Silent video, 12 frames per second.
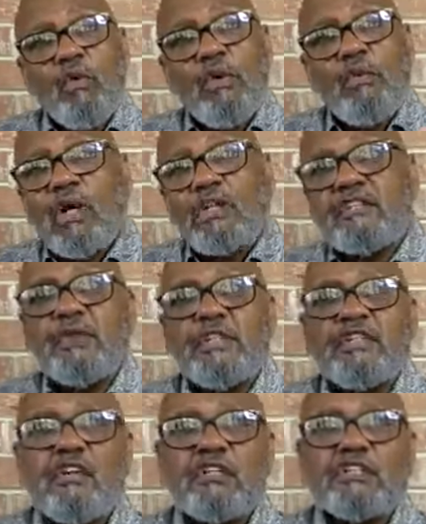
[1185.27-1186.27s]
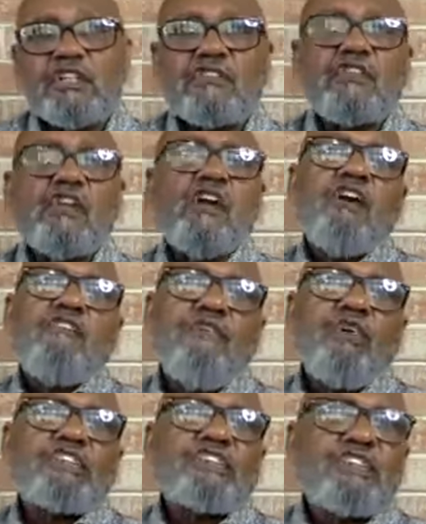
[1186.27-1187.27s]
We want to return to church
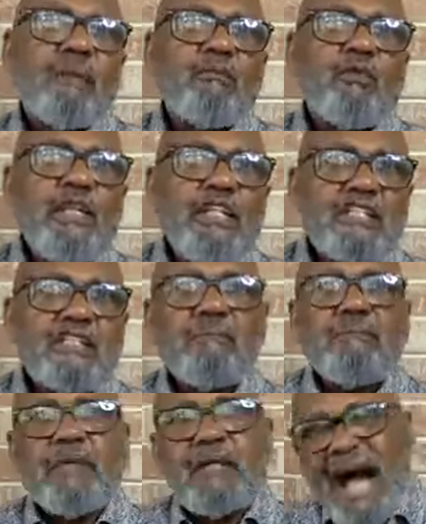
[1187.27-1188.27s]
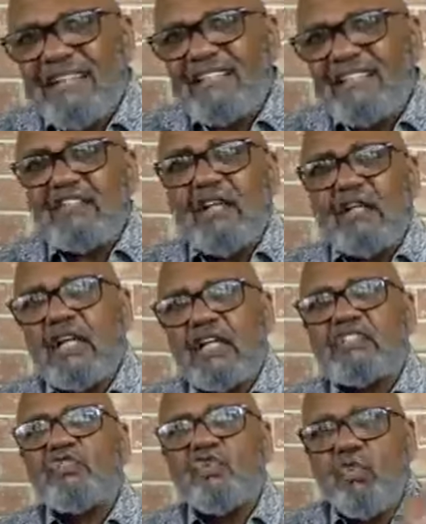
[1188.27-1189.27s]
for some reason, but God is telling
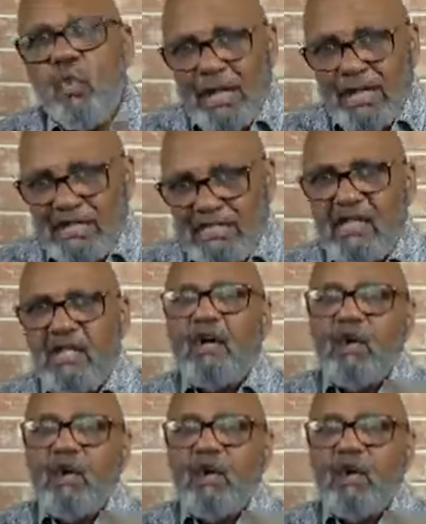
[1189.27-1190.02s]
us to wait.